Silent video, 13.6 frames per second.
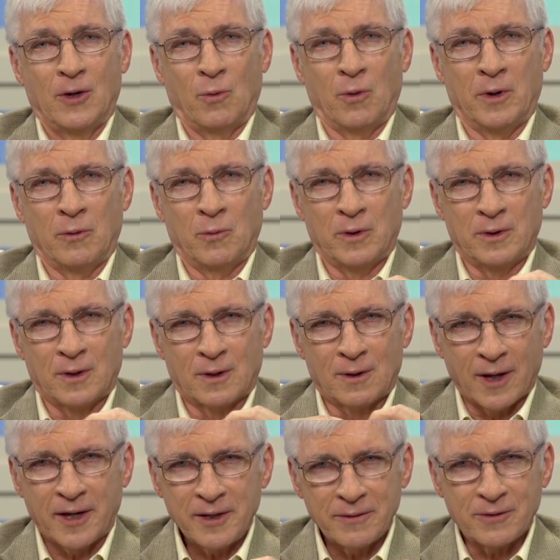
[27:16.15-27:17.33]
When, when the
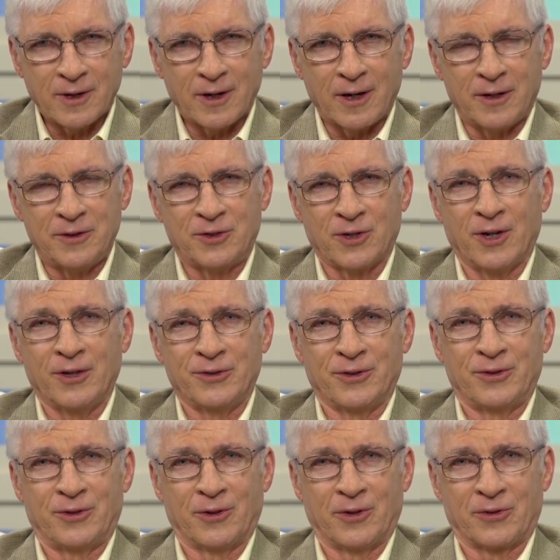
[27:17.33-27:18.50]
light of God shines
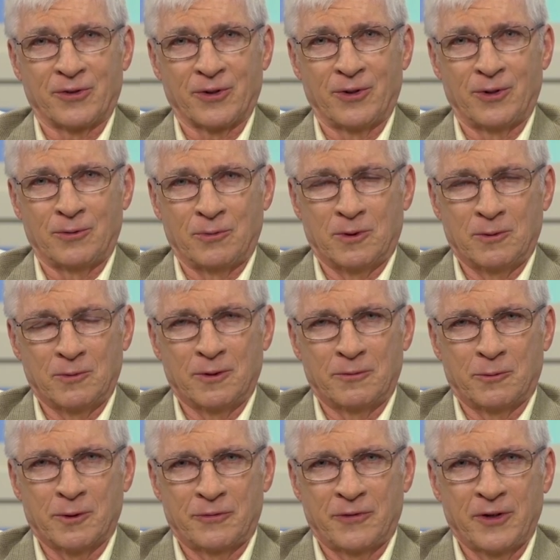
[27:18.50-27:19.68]
into our soul, we're, we're,
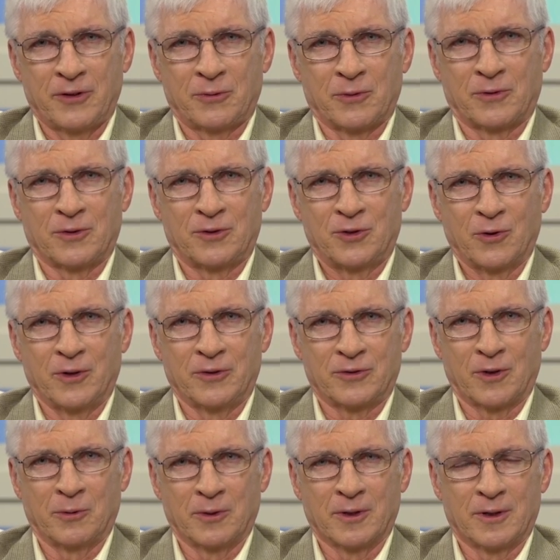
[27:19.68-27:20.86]
we're faced with a choice.
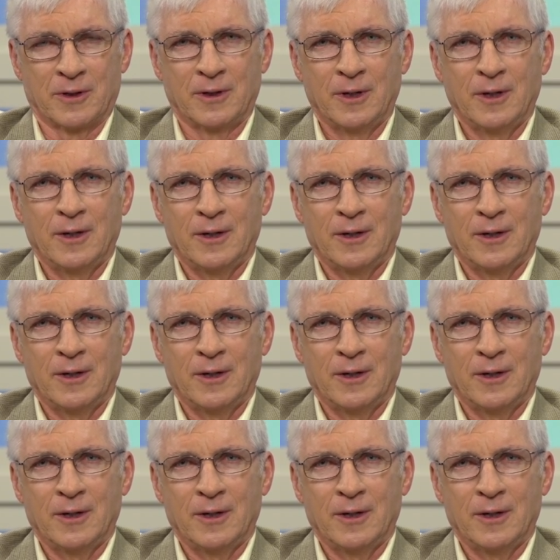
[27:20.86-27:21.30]
Are we going to